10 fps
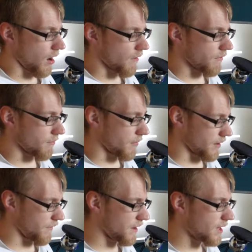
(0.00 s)
From my
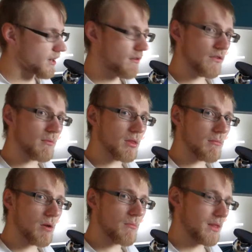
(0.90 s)
feeling of them at the
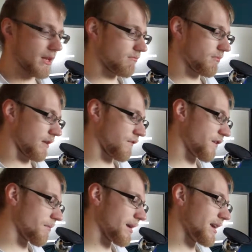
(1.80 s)
moment, they
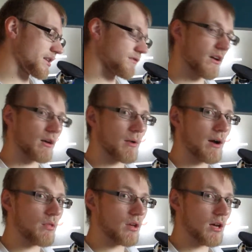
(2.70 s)
fit my ears very
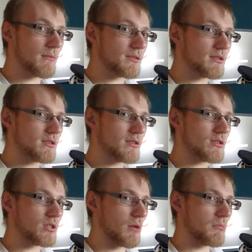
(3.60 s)
well, the cups,
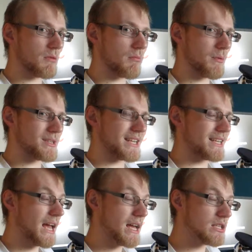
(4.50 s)
so I'm going to probably say
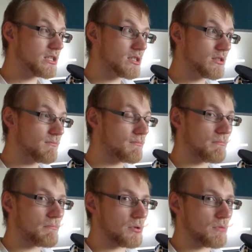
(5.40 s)
yes,
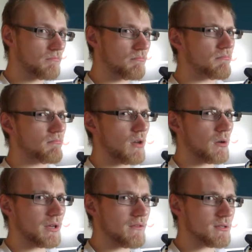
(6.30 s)
but I'll
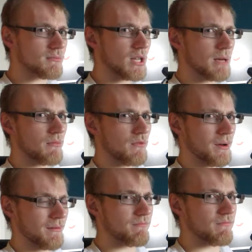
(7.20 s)
give it some time before
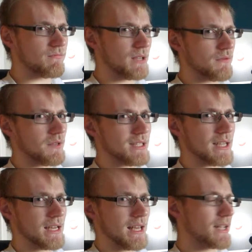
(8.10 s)
I definitely
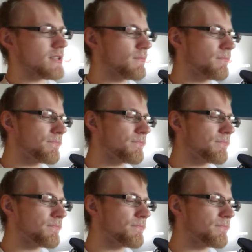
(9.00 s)
say yes.